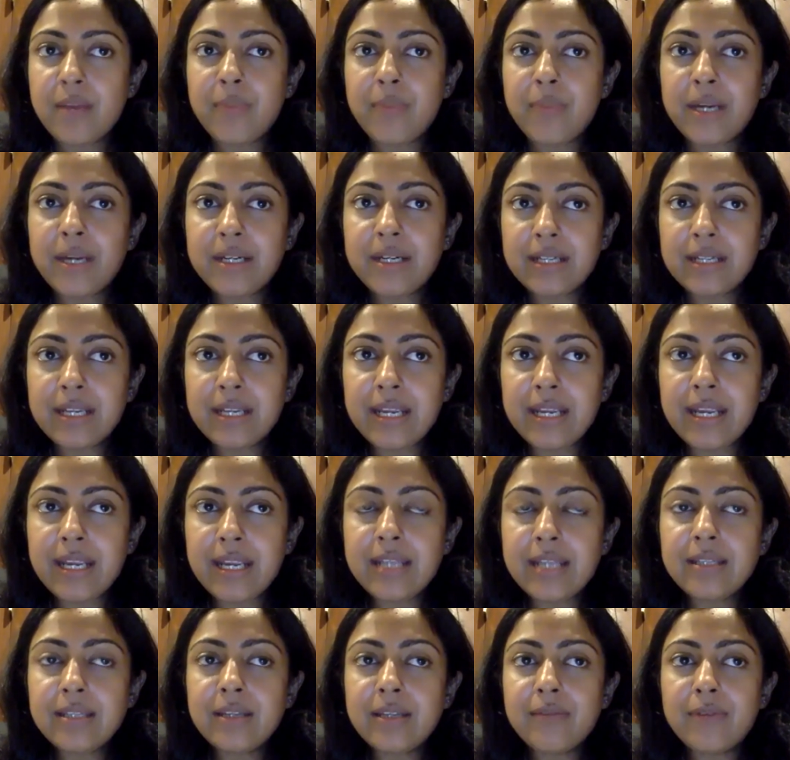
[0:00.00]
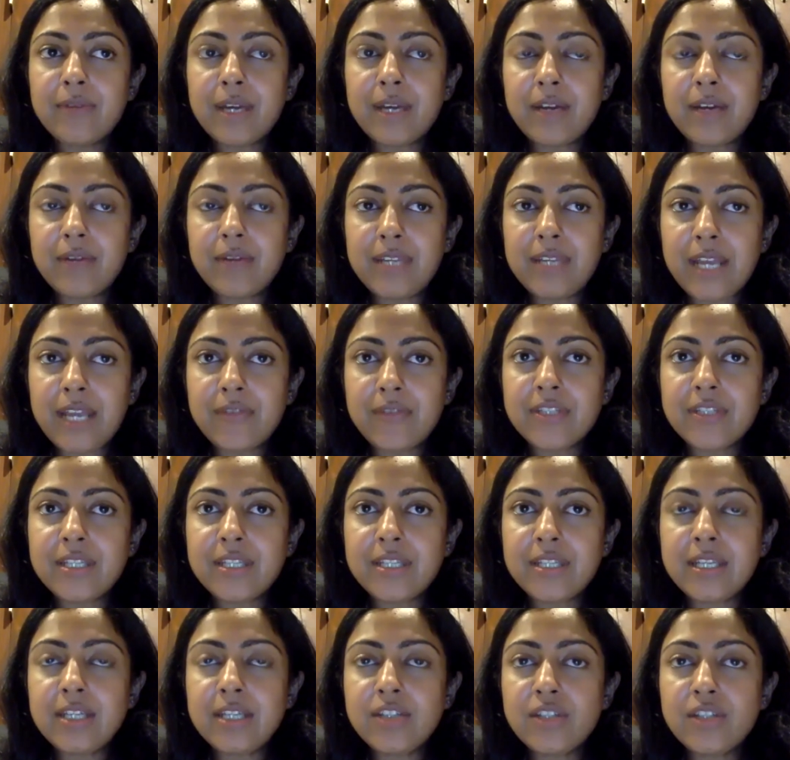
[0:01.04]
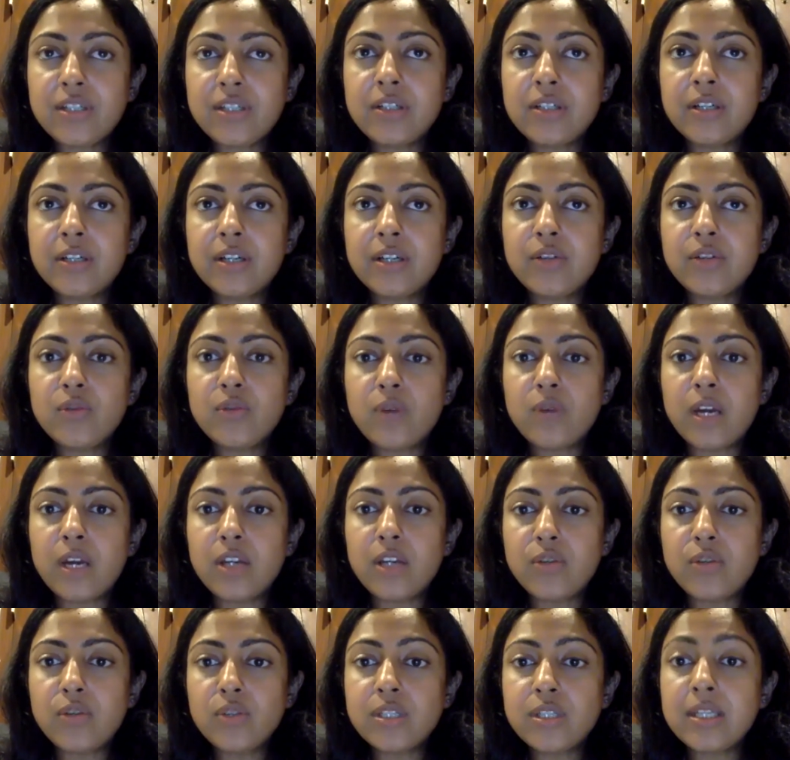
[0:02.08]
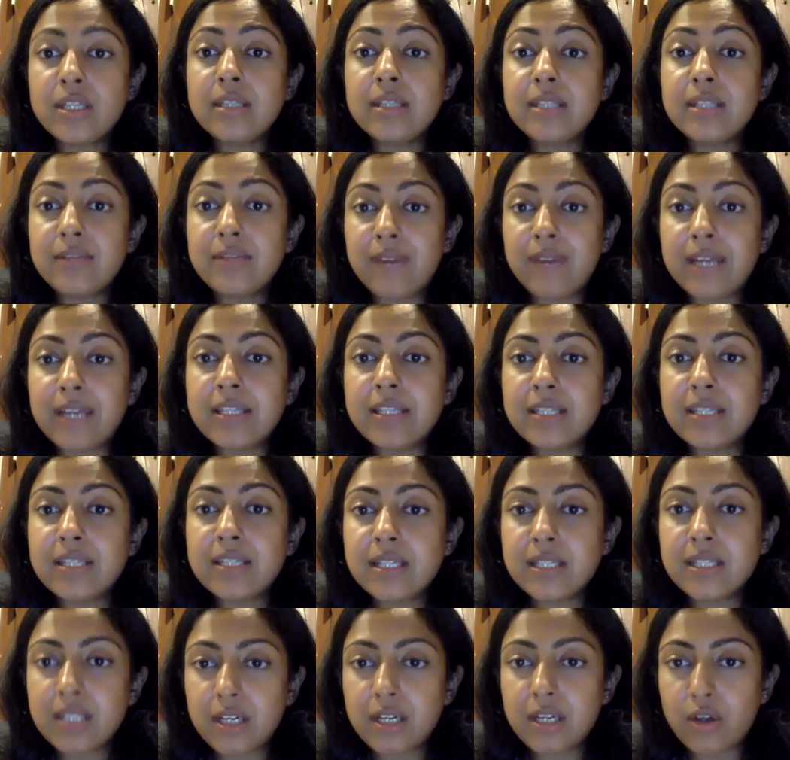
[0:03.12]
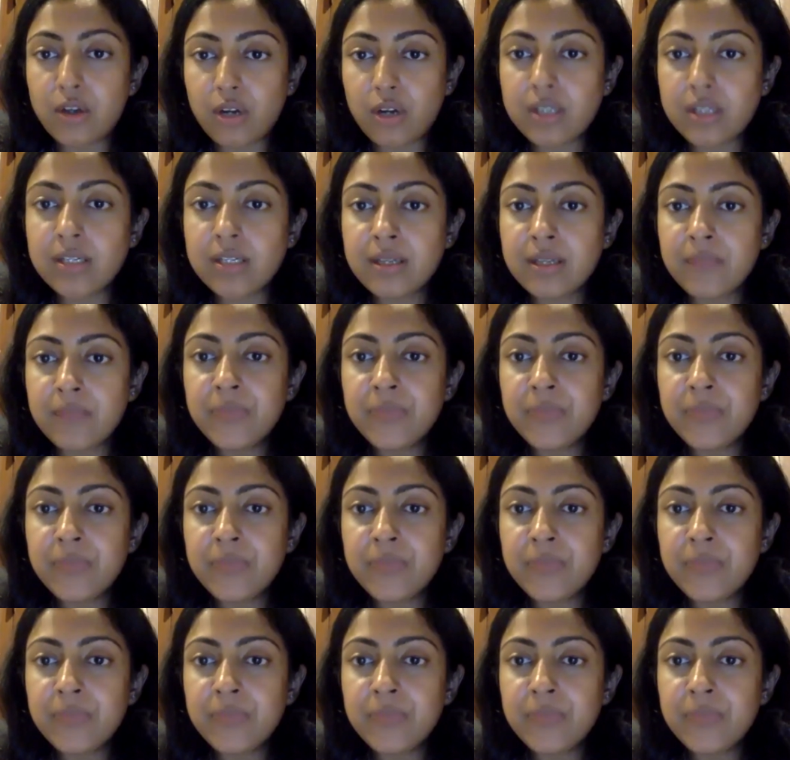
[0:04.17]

But again, we have seen children who are using devices a lot,